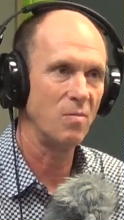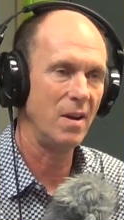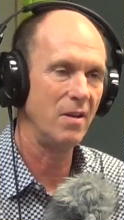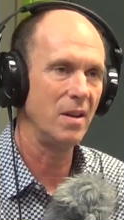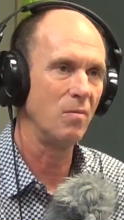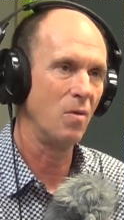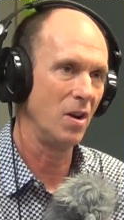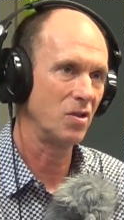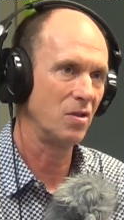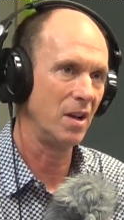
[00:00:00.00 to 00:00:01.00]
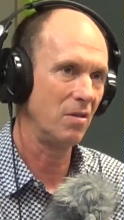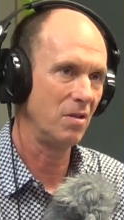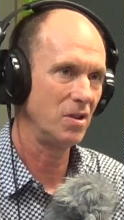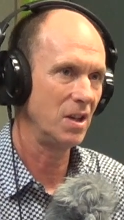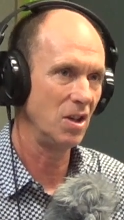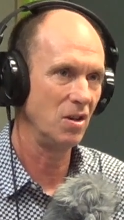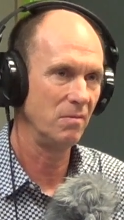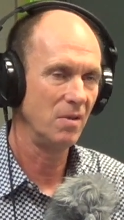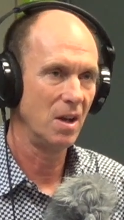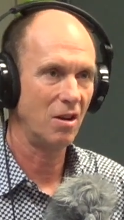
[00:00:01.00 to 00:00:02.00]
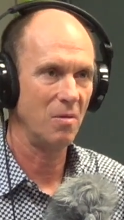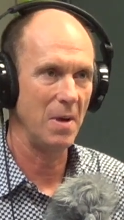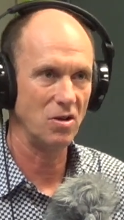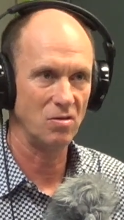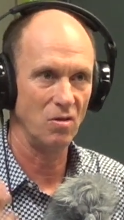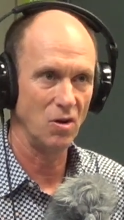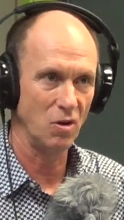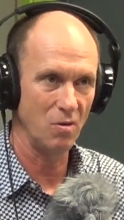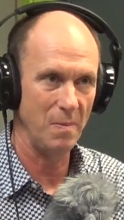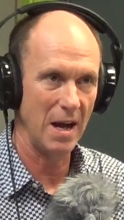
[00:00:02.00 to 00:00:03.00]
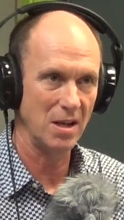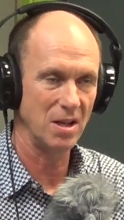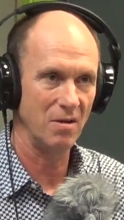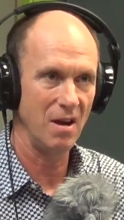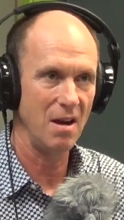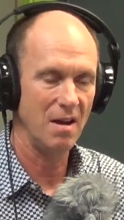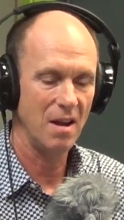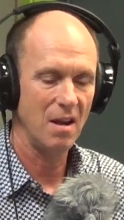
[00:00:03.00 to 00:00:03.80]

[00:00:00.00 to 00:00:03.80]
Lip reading: one that works on increasing your commensal or your good bacteria,